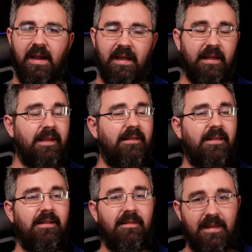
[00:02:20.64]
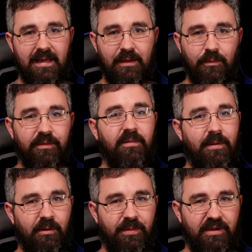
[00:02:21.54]
And like I said, that equals
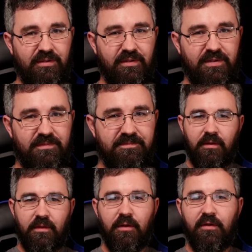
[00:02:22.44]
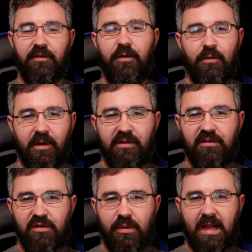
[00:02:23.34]
better pictures. So there's a few
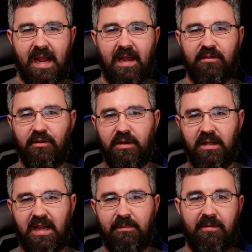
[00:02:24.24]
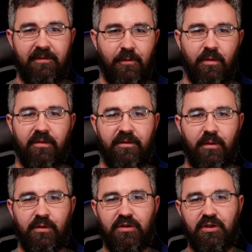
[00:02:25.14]
questions you want to ask your client before the
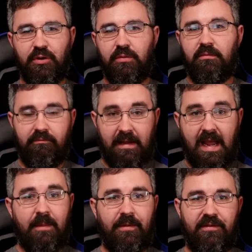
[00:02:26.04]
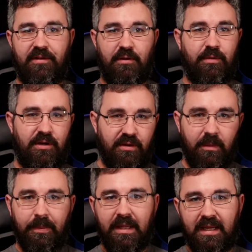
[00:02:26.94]
photo shoot happens. You know, when you're in
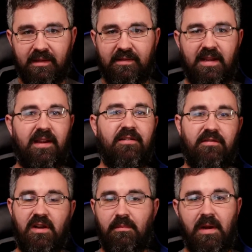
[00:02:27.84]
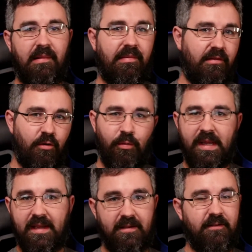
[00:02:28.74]
that planning stage, a month, a
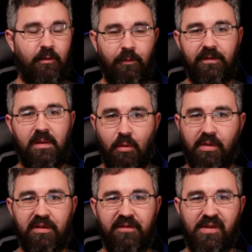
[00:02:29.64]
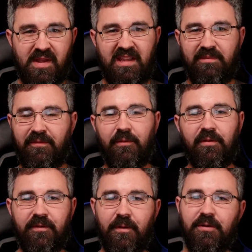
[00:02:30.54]
week, hopefully more than a few days before
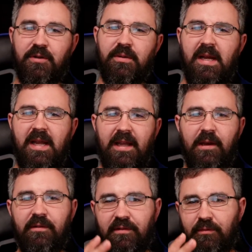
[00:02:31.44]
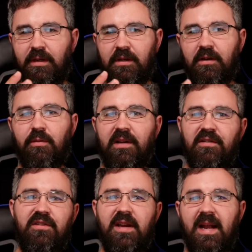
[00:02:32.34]
the photo shoot, here's 3 good
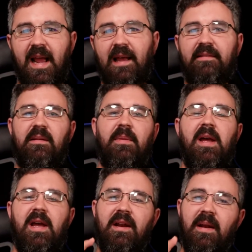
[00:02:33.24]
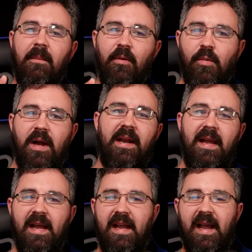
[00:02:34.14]
questions you got to ask them. Number 1,
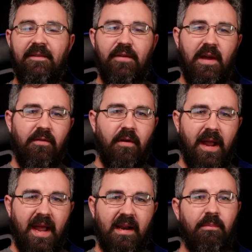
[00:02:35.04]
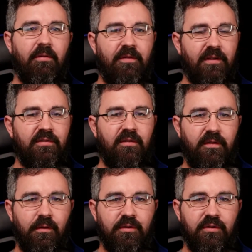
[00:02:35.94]
have you ever had a professional
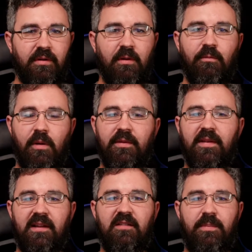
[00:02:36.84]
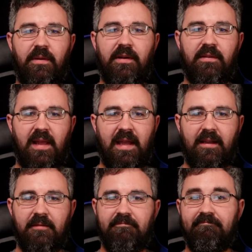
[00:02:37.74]
photo shoot and what was that experience
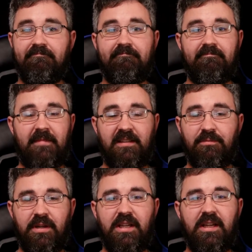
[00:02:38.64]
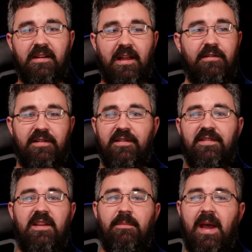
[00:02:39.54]
like? That's pretty good. Now
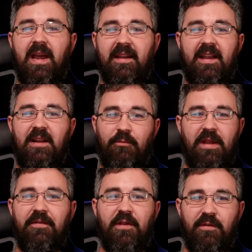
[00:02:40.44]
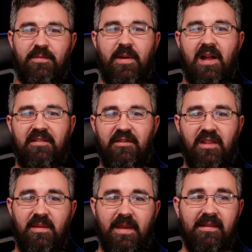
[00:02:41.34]
just sit back and wait for their response. You
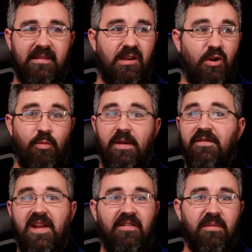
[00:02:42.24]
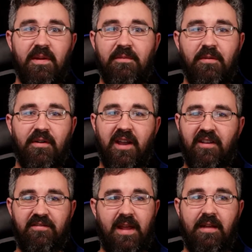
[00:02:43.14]
know, they may say, oh, we've never been
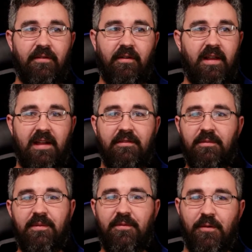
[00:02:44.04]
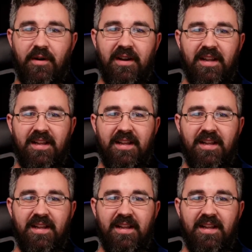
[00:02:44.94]
photographed ever before.